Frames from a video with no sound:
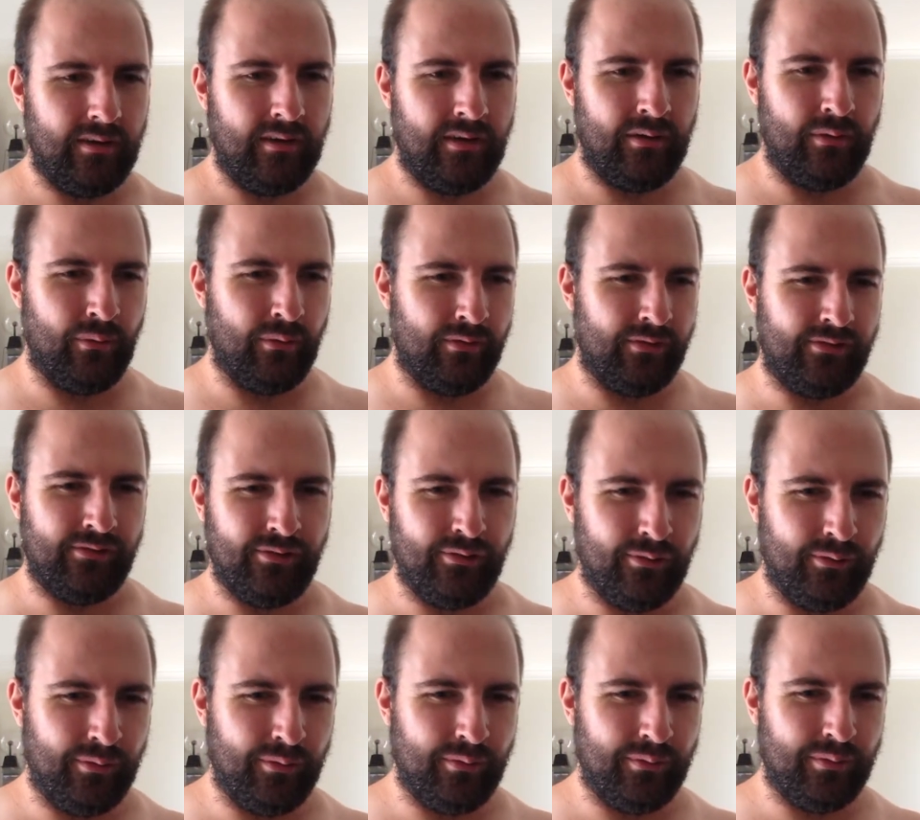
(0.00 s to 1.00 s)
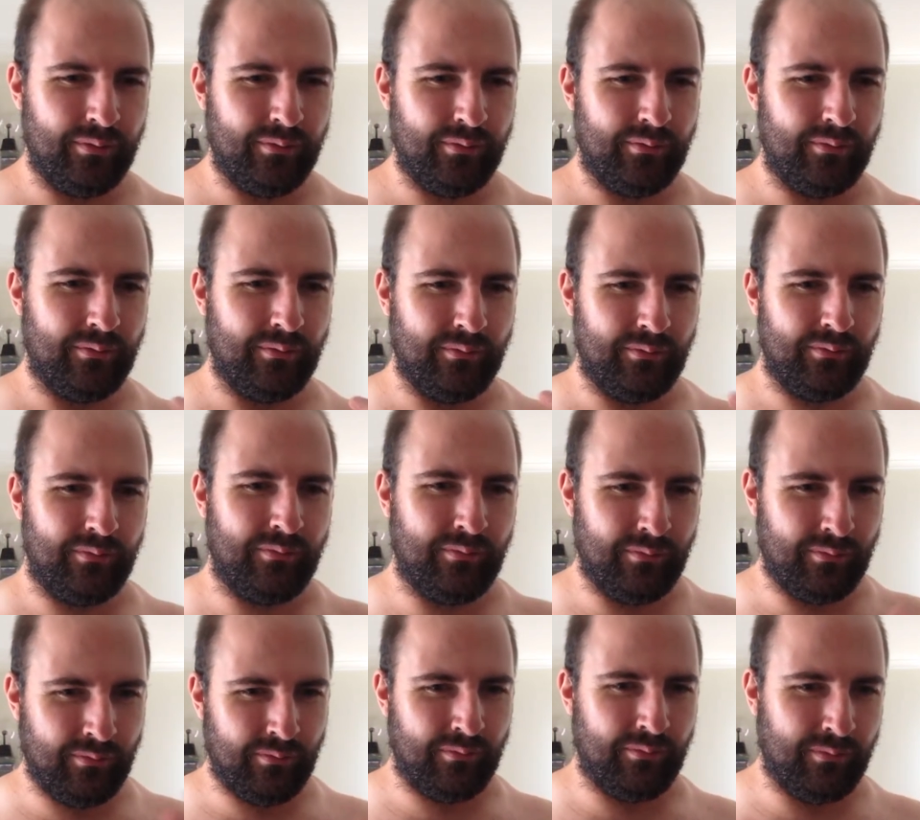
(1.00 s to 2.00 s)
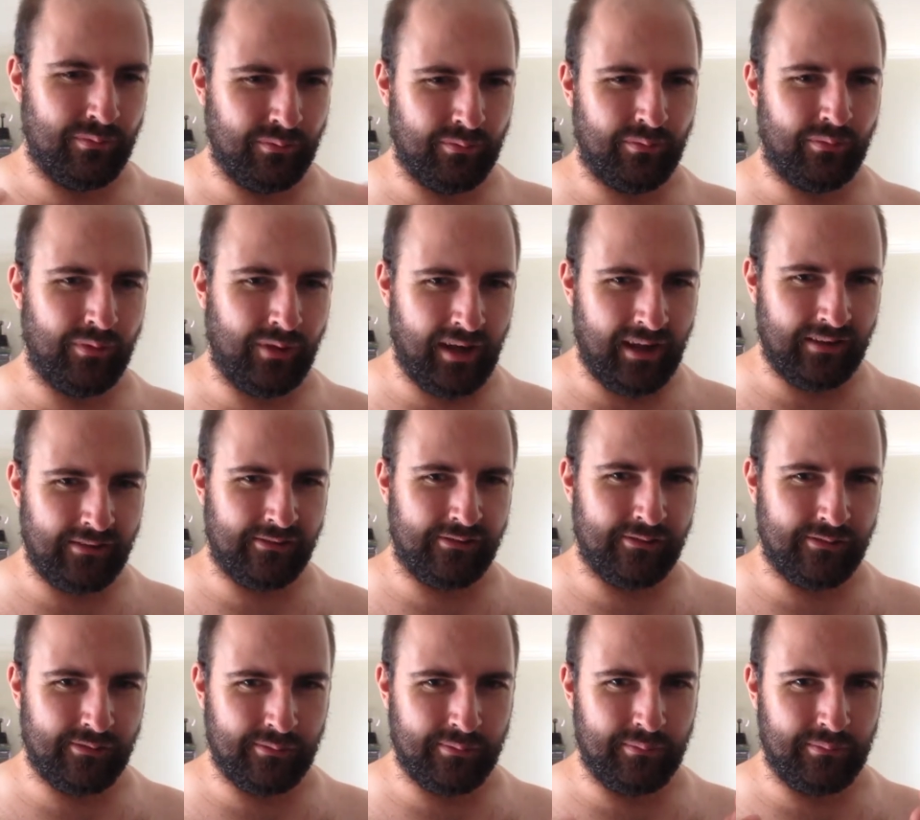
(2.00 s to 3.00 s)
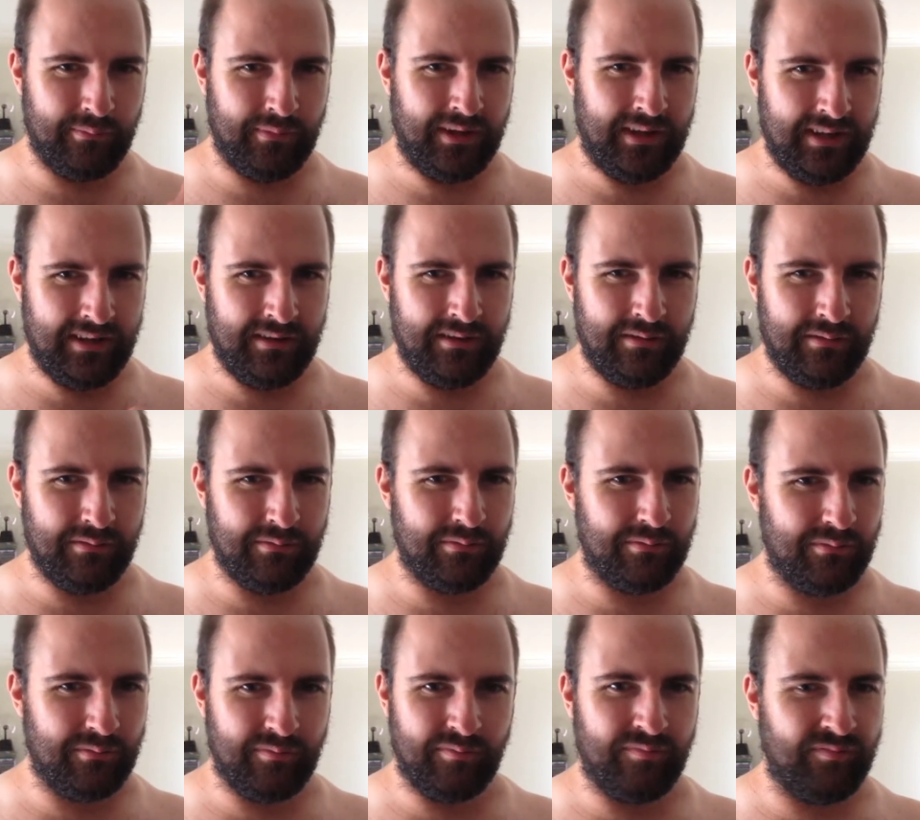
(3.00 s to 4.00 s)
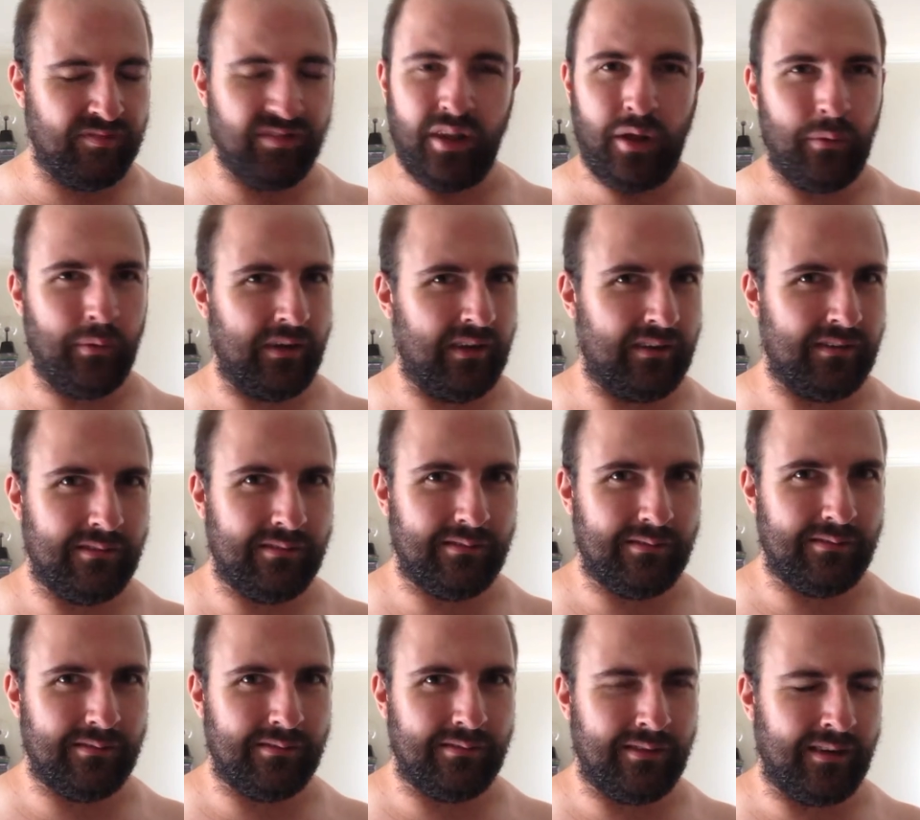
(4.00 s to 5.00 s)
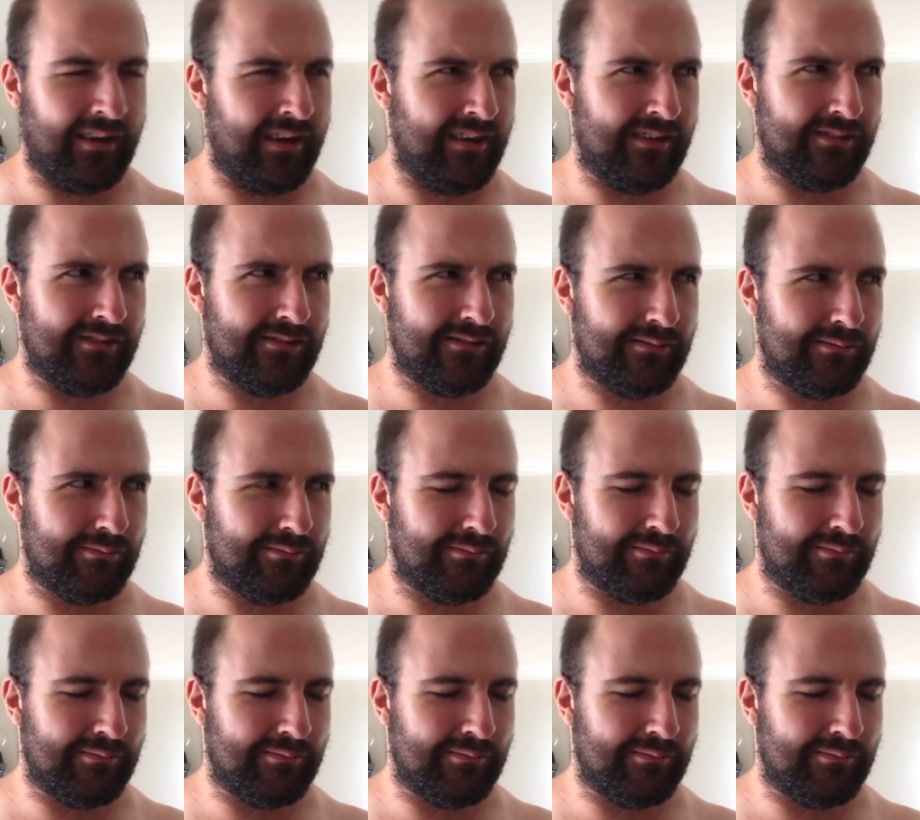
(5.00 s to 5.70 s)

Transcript: in order to get me flowing, I guess.